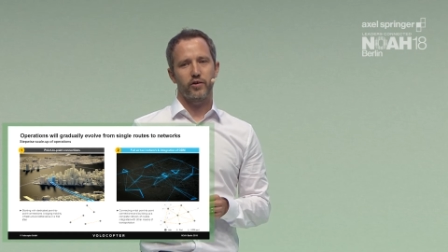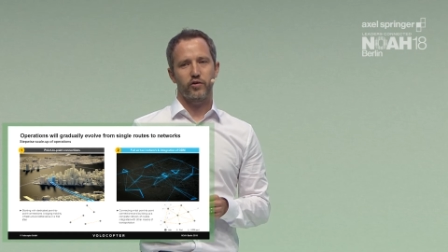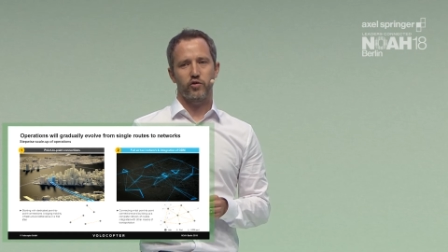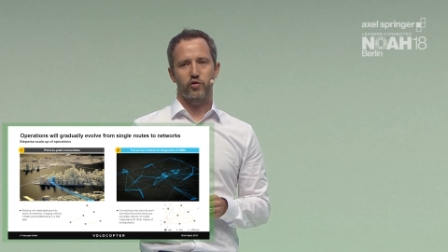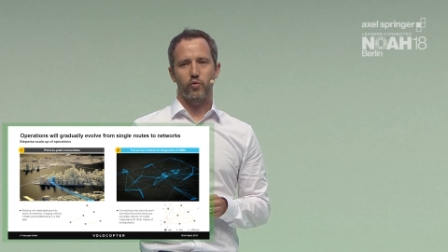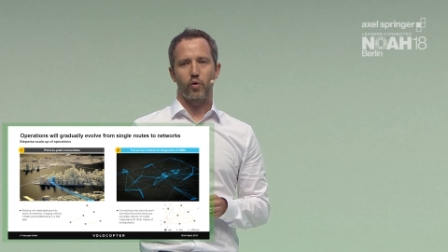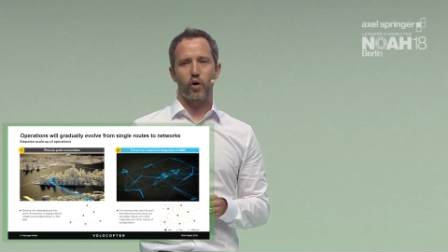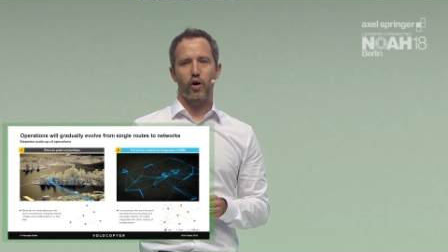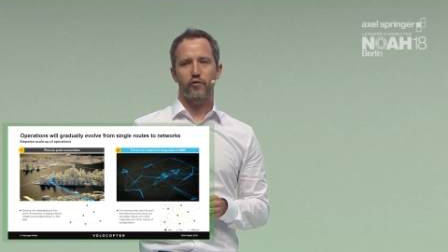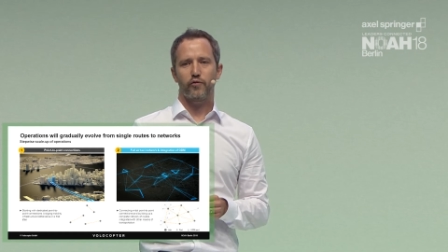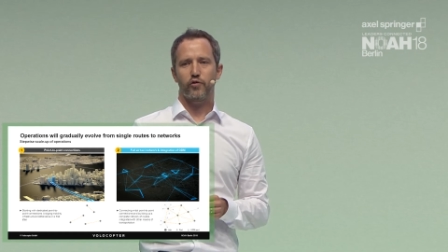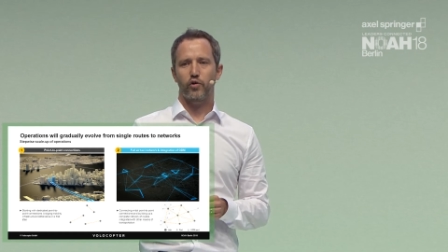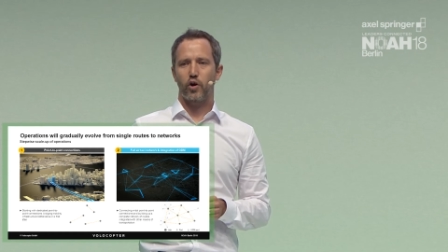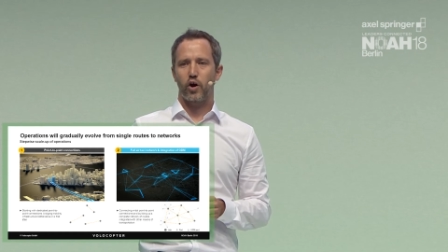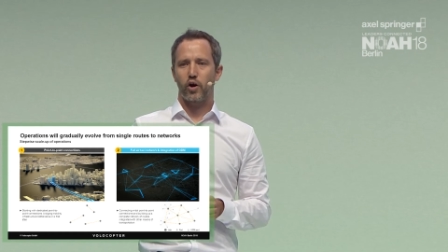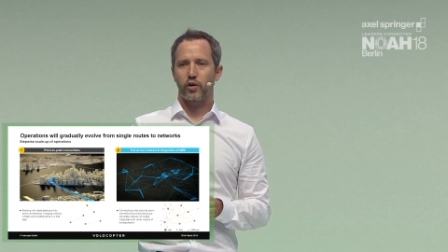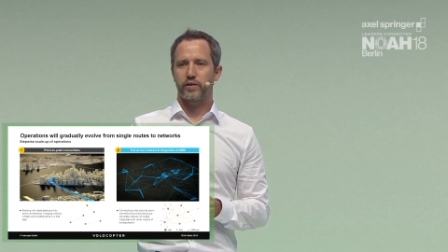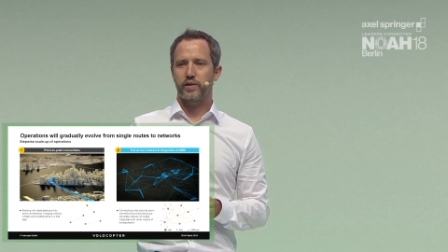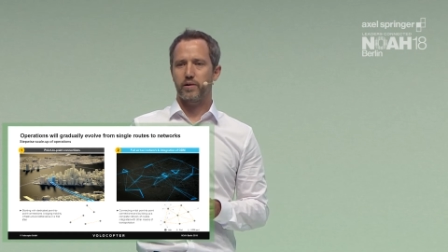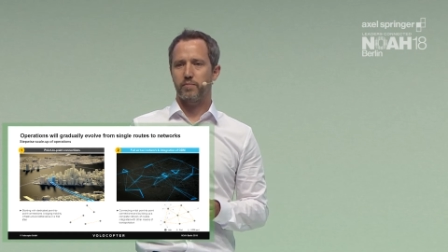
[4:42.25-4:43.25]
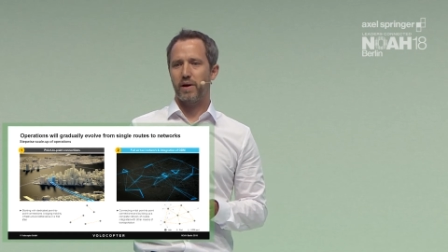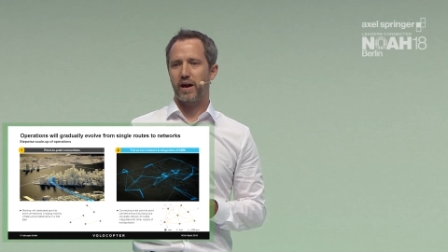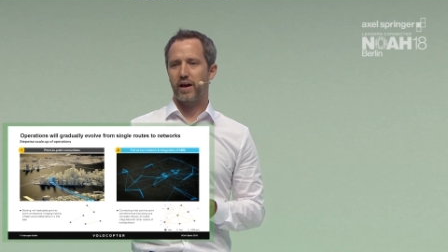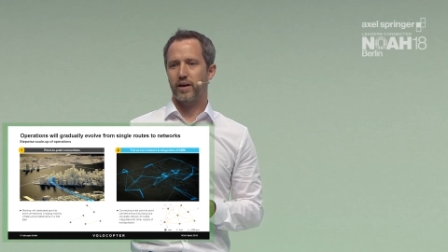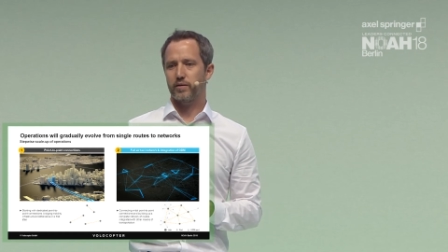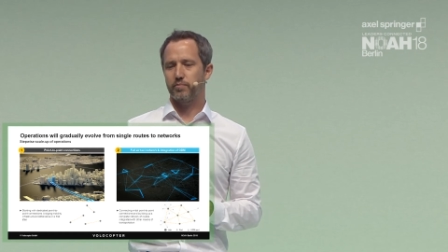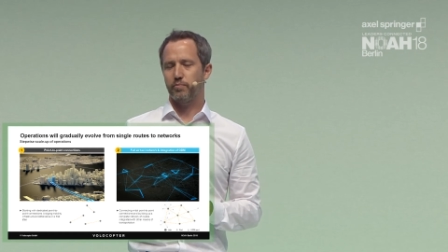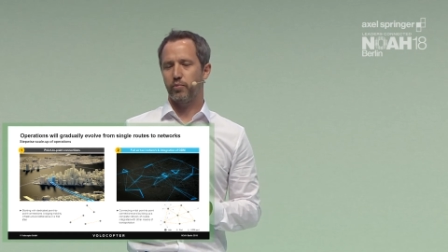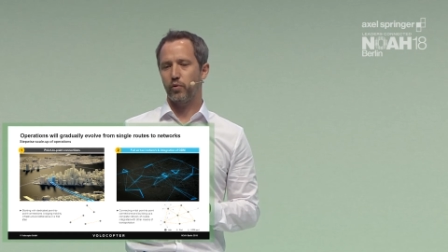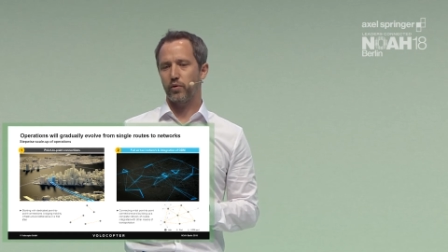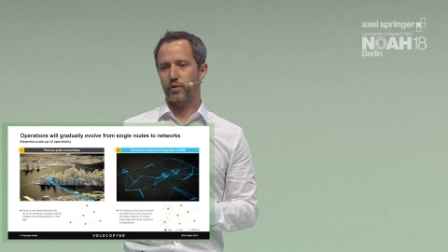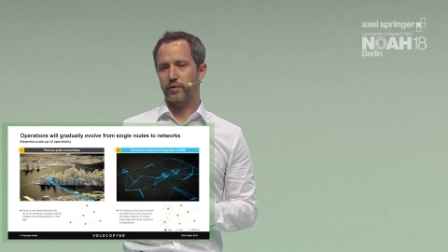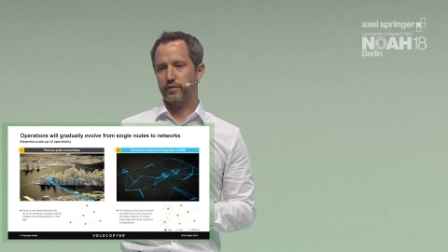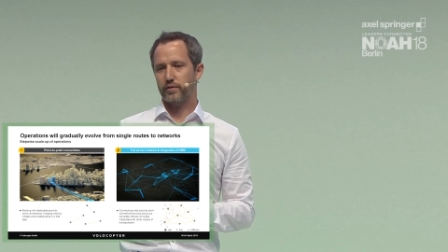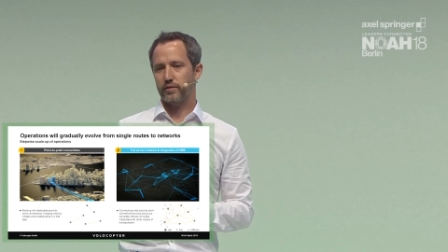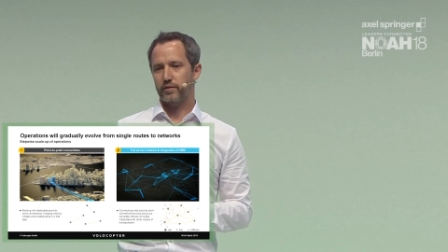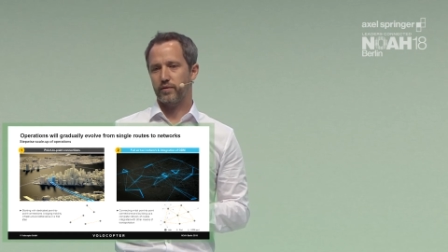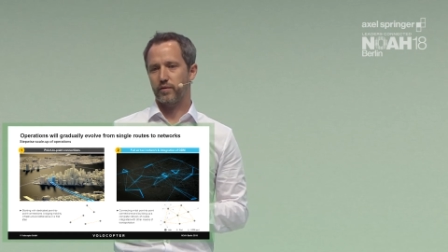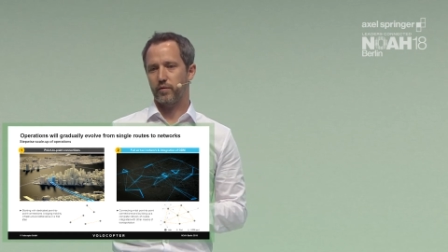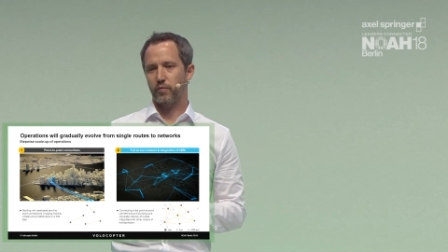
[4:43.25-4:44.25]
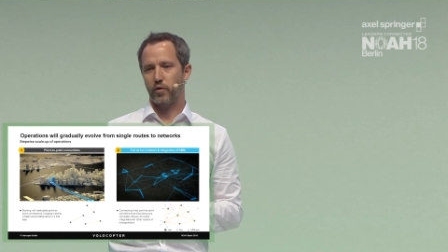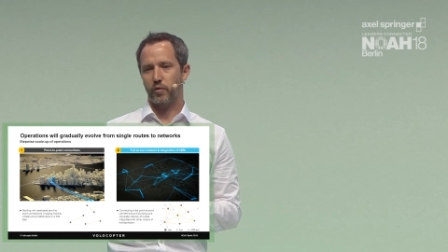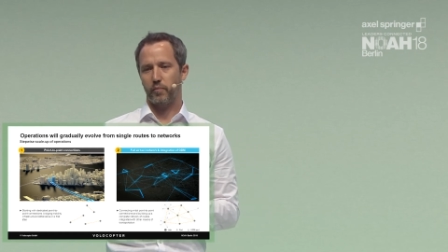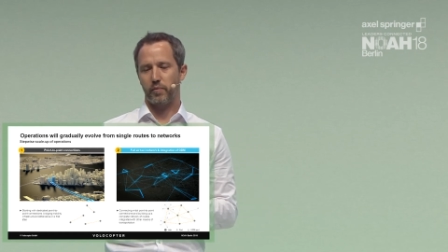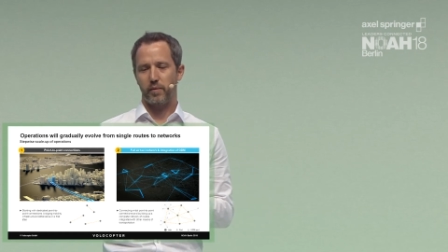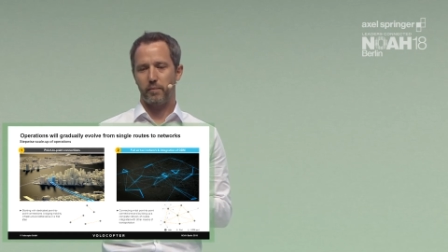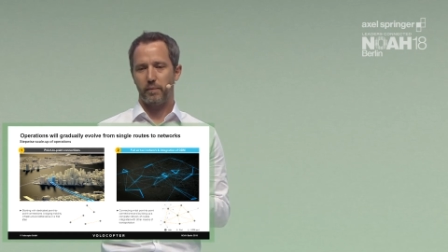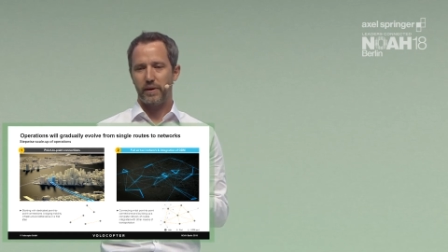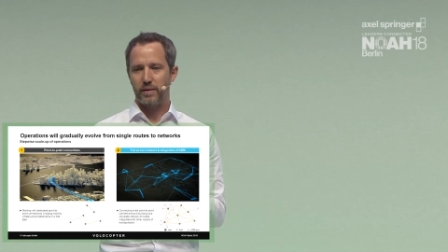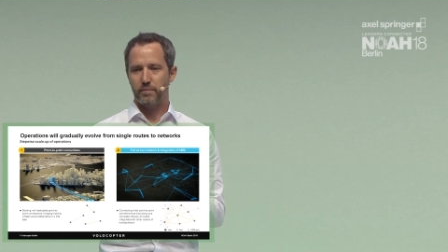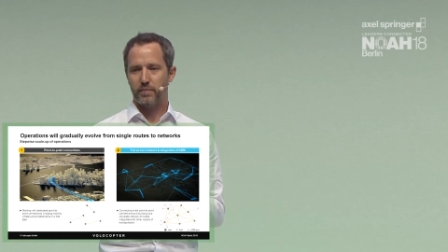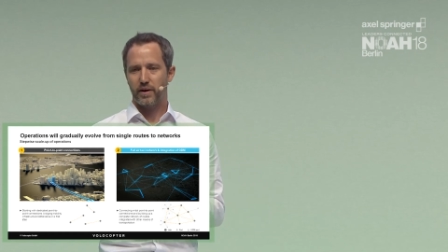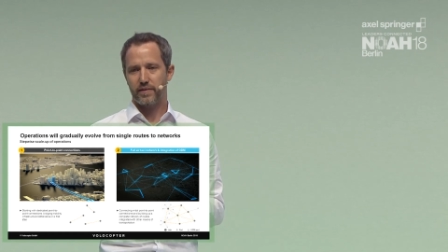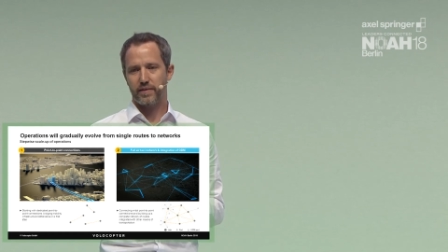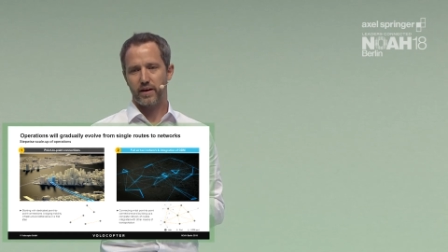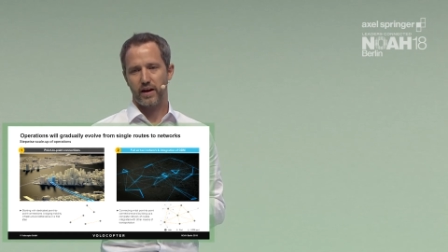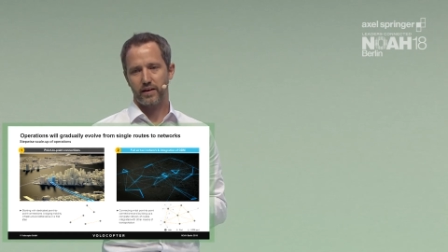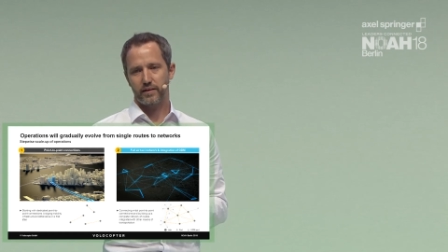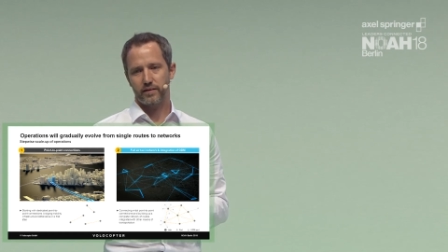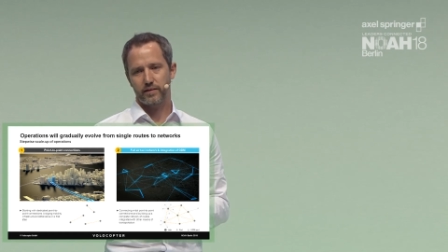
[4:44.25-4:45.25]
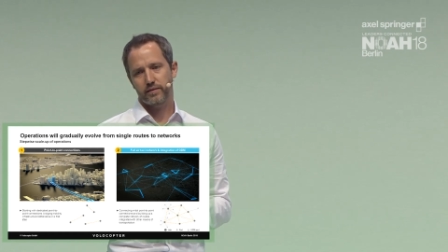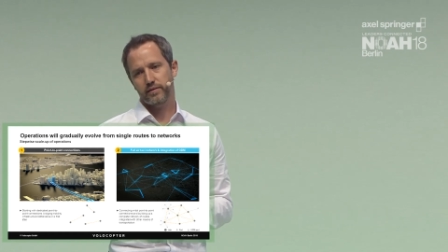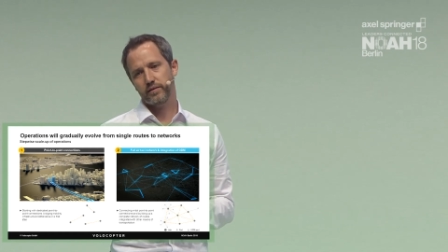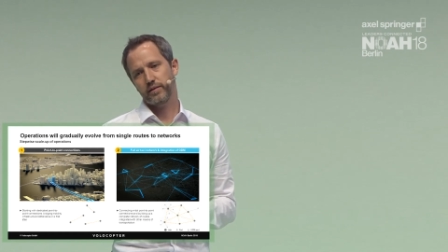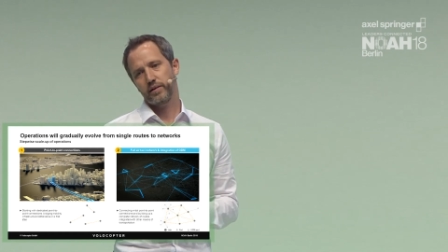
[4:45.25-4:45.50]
to offer on-demand ports. What we mean by that is